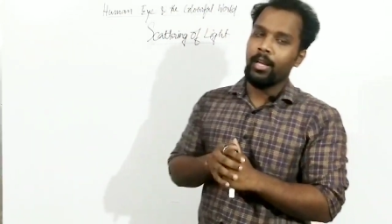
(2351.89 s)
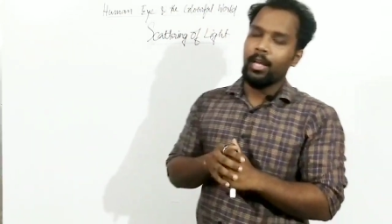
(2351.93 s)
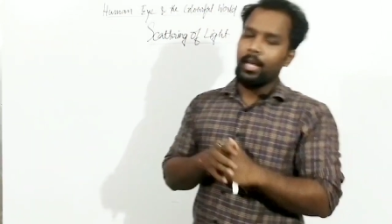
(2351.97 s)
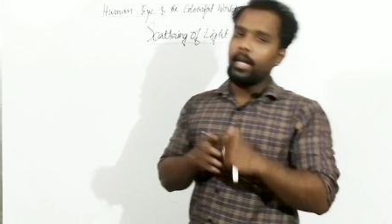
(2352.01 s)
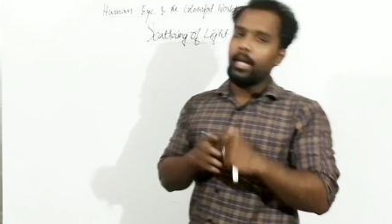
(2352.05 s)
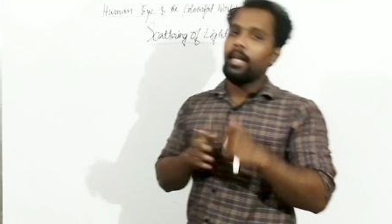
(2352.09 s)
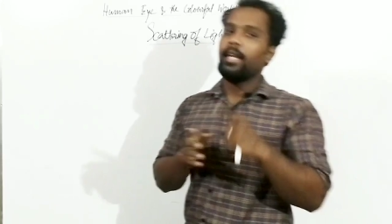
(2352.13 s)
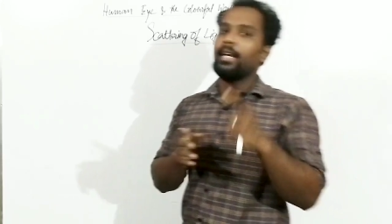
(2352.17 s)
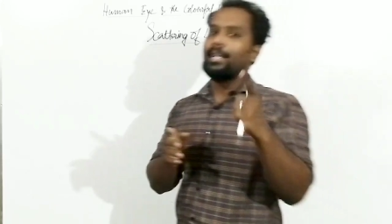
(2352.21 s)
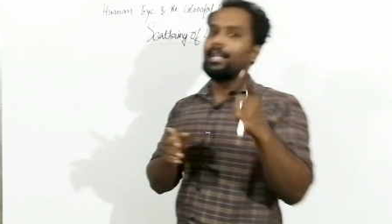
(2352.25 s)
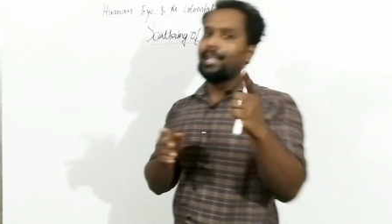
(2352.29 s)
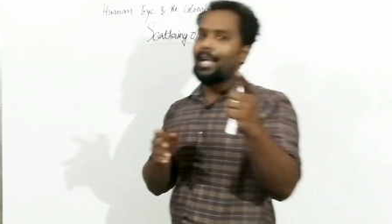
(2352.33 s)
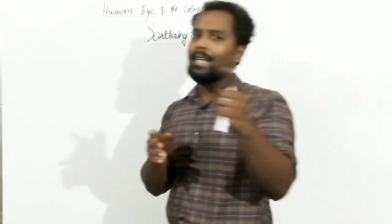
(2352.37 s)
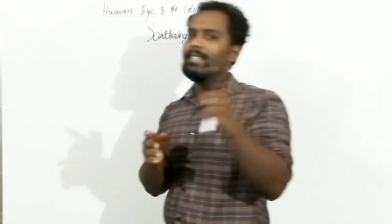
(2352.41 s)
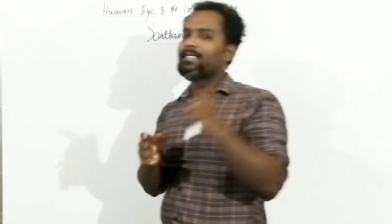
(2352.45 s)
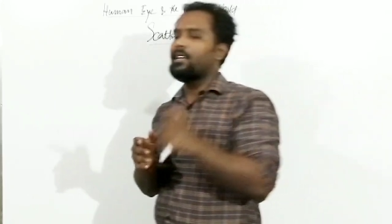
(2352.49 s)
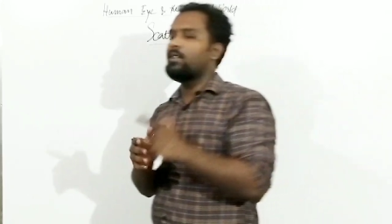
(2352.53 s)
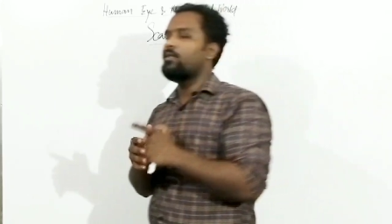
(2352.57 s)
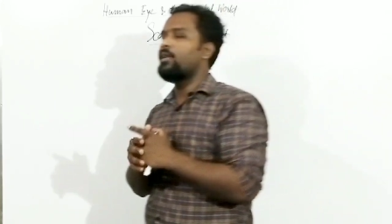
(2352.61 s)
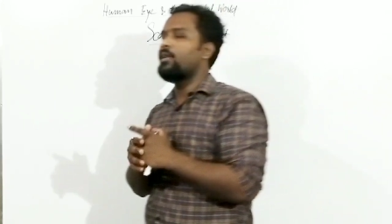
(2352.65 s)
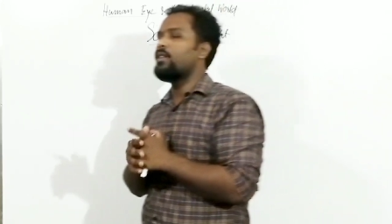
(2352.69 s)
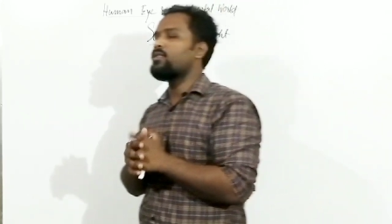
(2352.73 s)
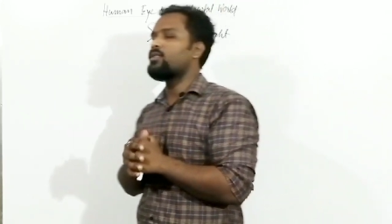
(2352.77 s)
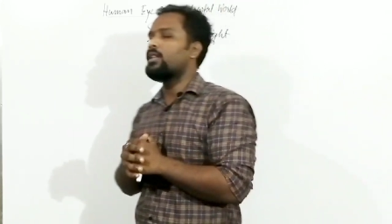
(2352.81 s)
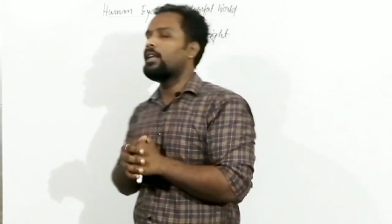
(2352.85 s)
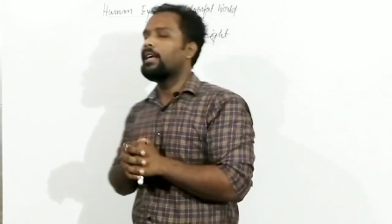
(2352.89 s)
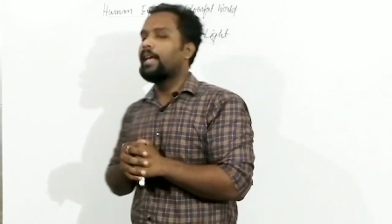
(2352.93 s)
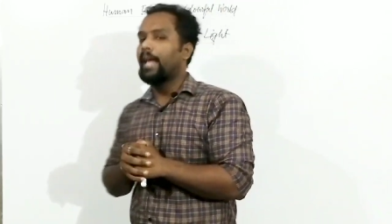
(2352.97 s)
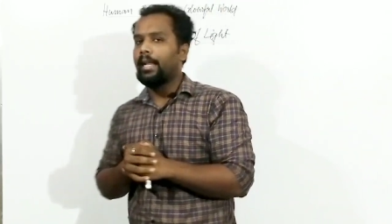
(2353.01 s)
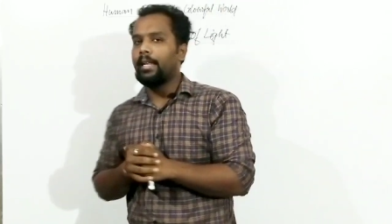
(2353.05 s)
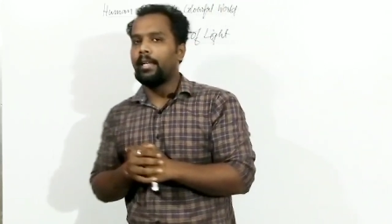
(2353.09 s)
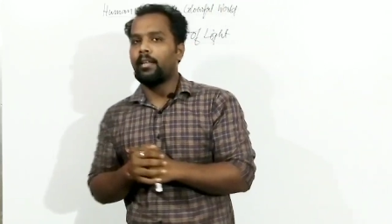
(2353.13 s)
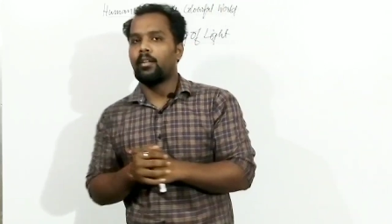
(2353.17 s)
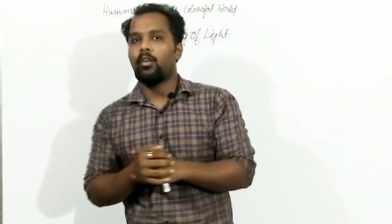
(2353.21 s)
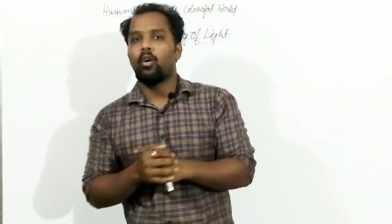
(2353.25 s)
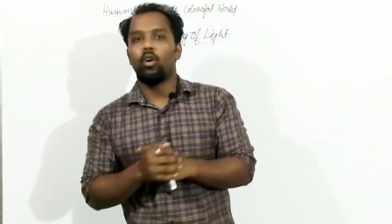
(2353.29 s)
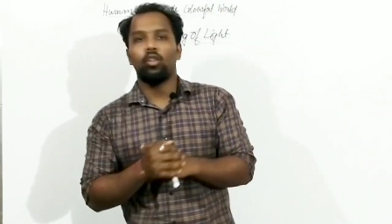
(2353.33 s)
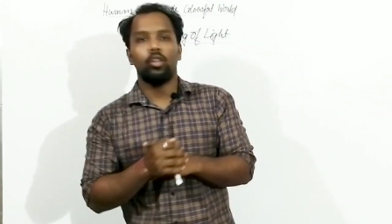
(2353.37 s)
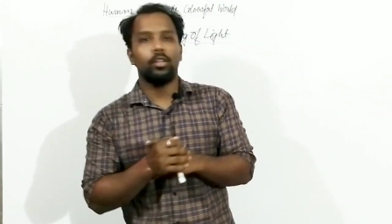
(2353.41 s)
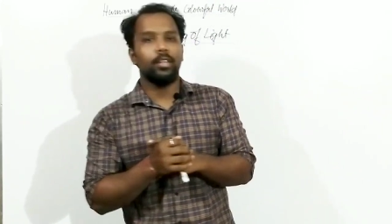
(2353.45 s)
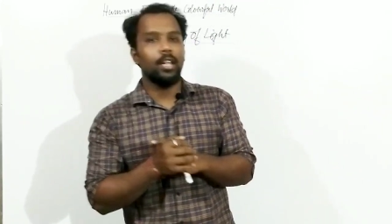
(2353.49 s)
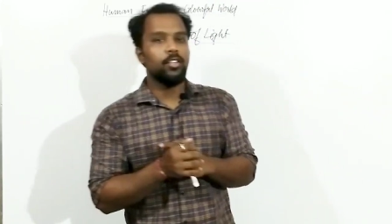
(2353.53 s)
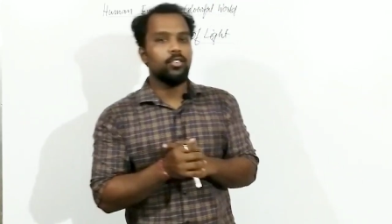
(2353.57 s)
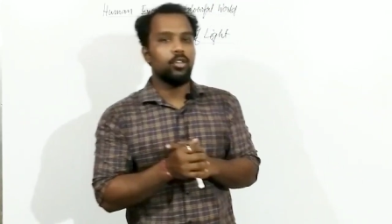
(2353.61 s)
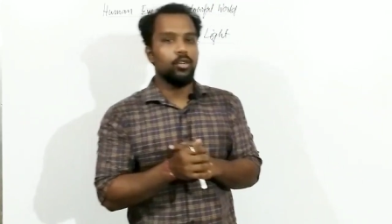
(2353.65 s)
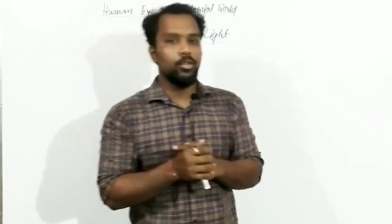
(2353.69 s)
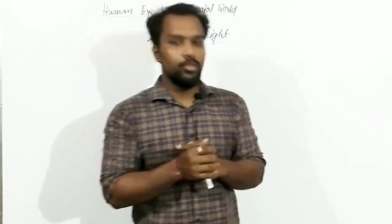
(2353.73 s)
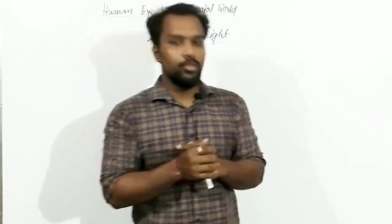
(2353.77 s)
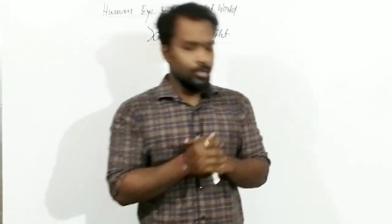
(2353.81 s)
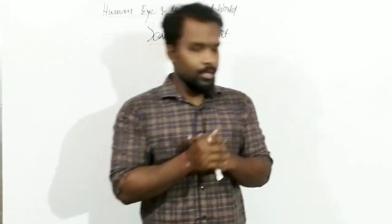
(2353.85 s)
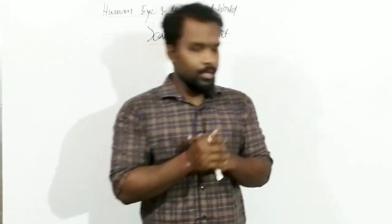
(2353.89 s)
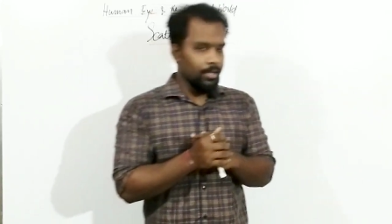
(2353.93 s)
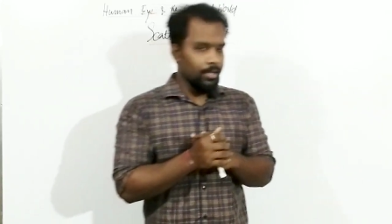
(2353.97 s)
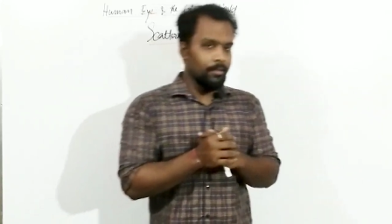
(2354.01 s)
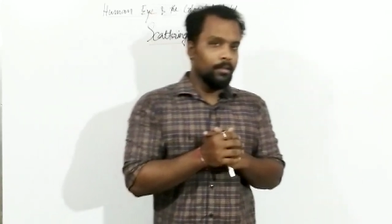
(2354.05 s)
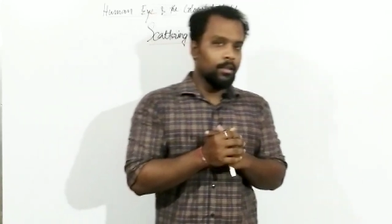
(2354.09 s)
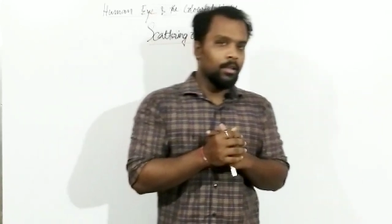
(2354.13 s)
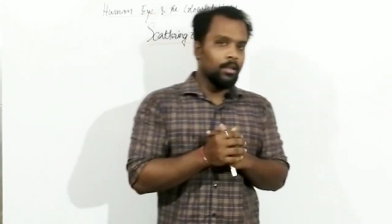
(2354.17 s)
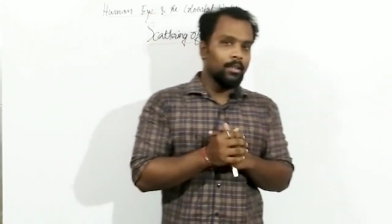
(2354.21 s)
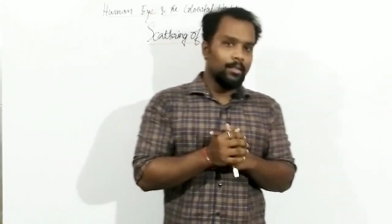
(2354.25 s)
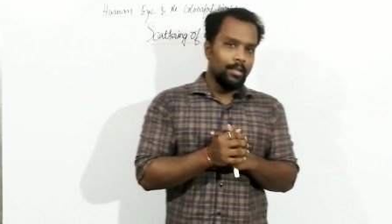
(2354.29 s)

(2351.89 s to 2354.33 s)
In class 9 you actually get it, colloidal solution,